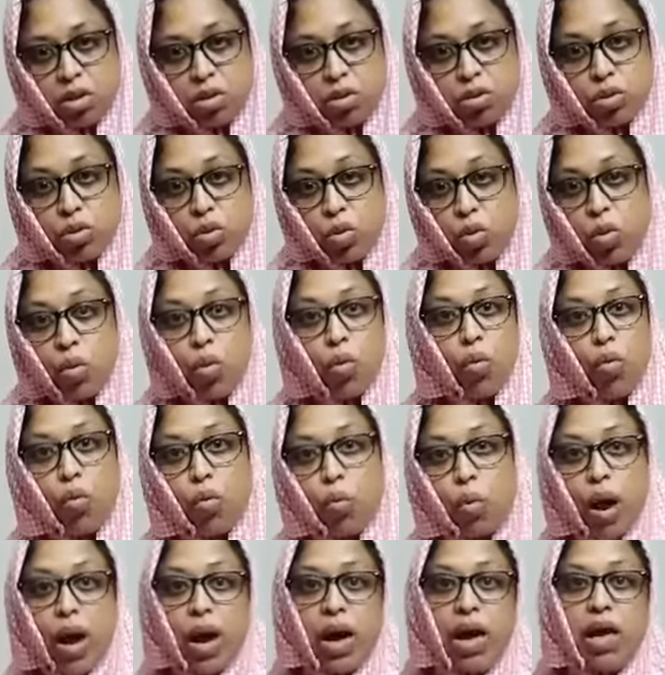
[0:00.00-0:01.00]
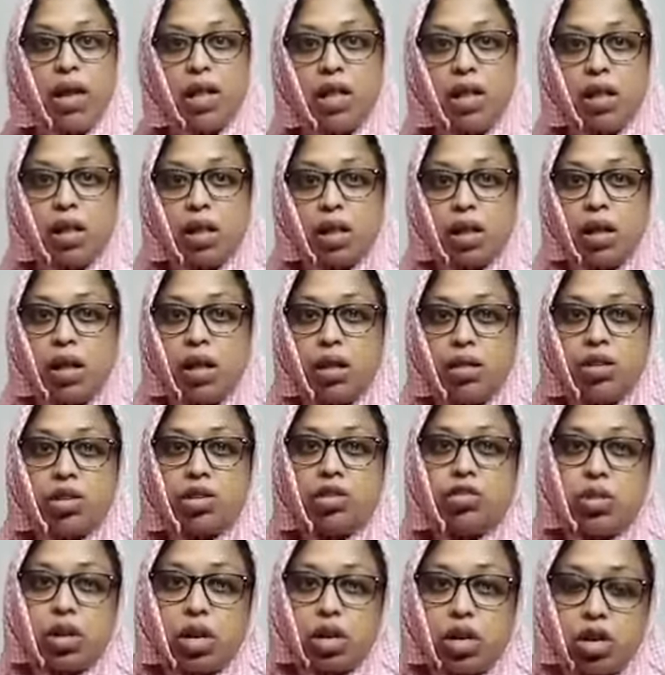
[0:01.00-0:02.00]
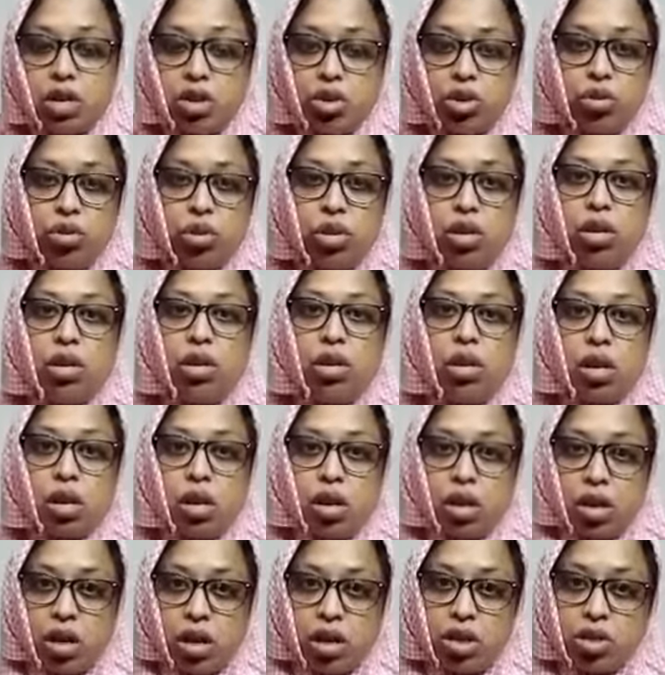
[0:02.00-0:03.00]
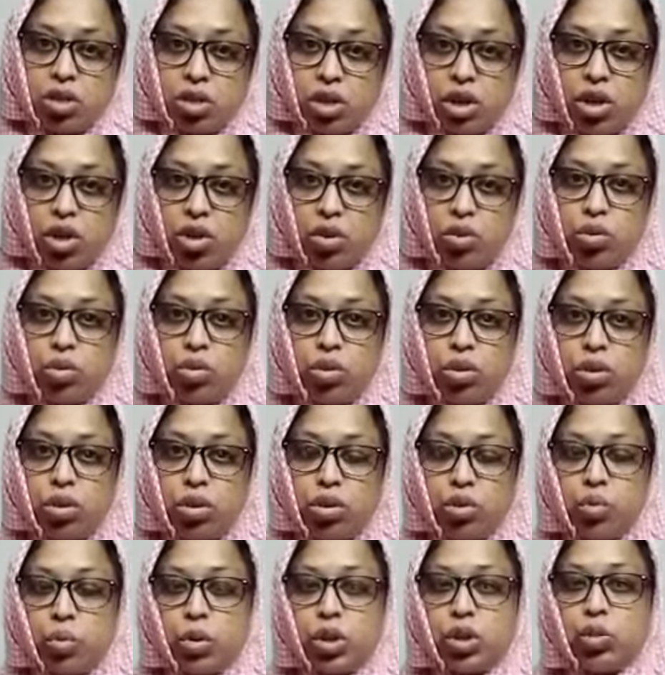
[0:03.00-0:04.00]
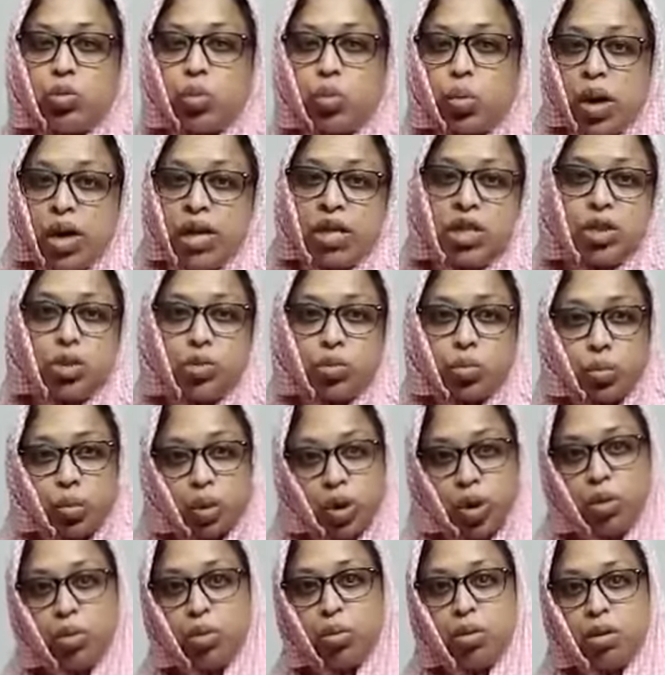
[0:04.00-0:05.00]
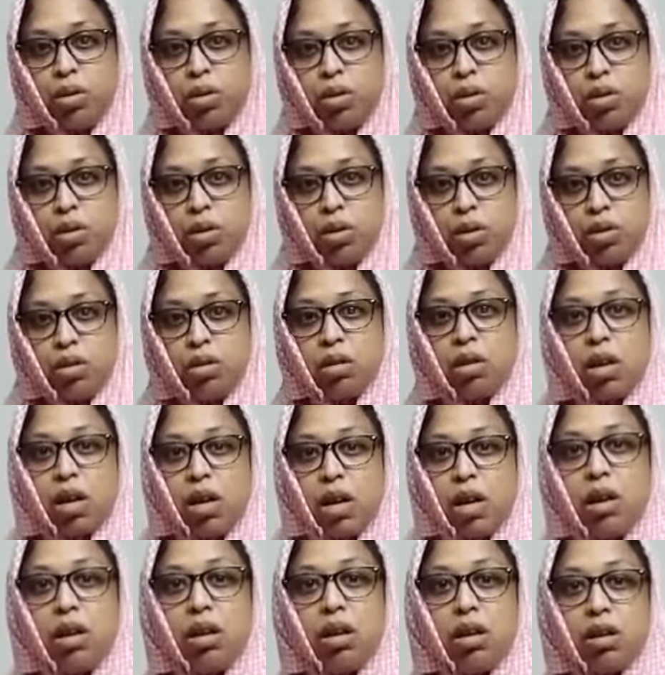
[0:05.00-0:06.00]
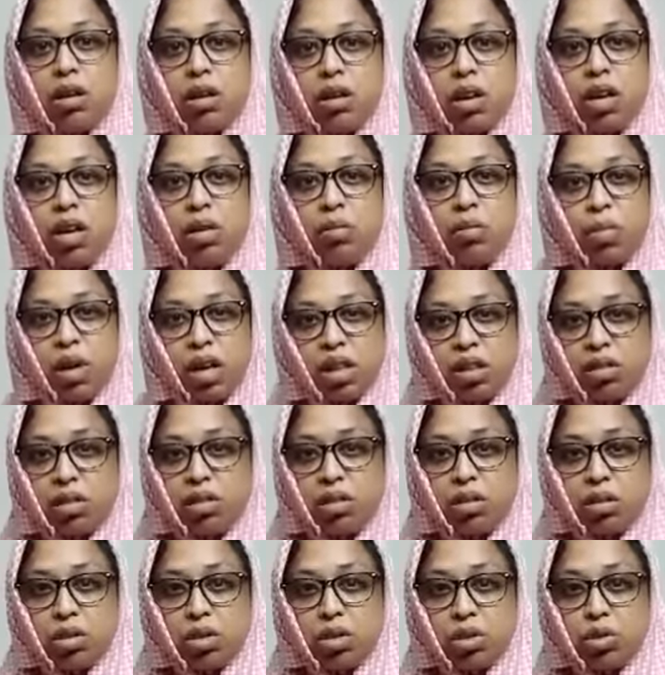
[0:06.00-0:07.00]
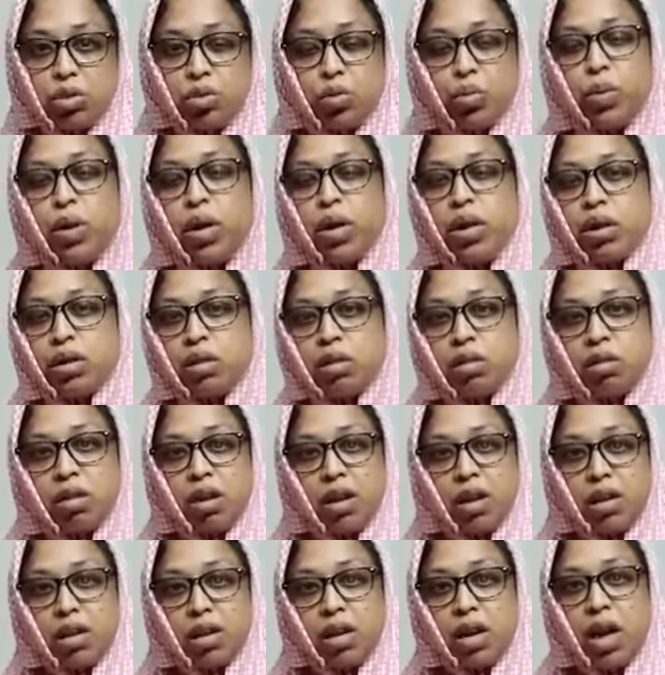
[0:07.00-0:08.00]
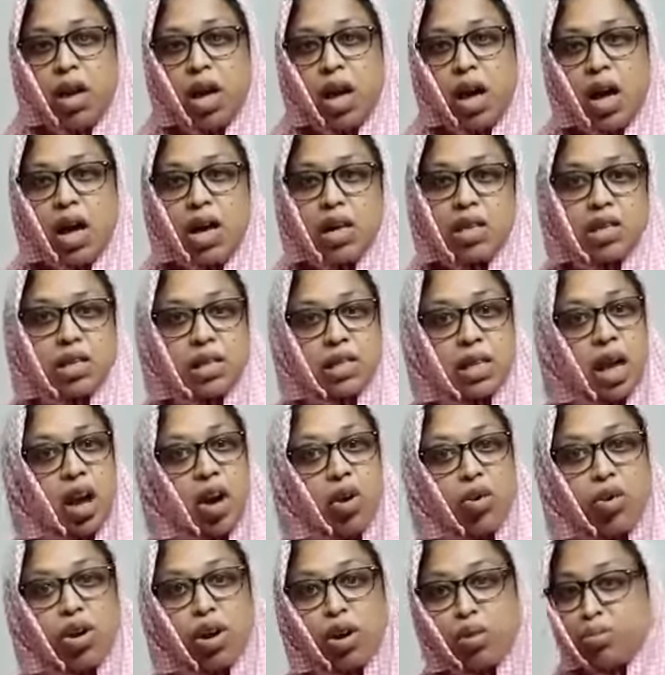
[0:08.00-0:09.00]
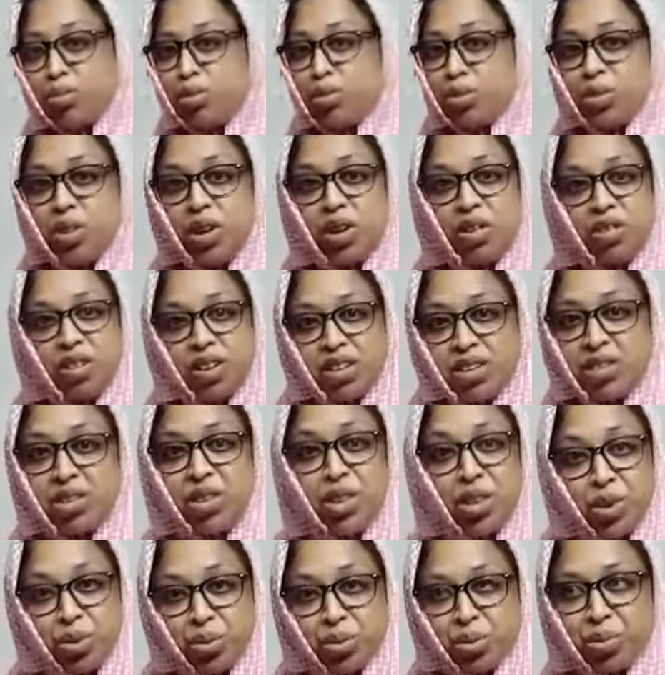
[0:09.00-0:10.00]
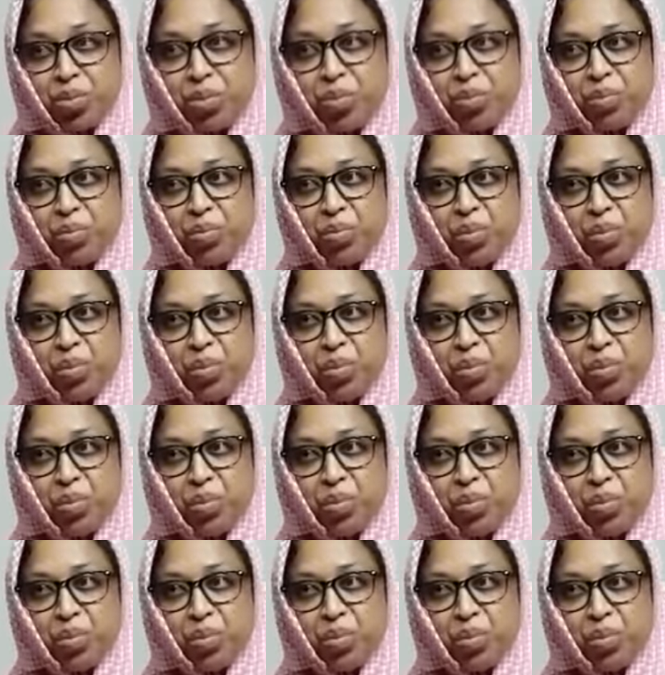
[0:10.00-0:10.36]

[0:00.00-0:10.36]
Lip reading: So while the traditional institutions which once viewed the e-learning methods to be a threat has now come to their rescue.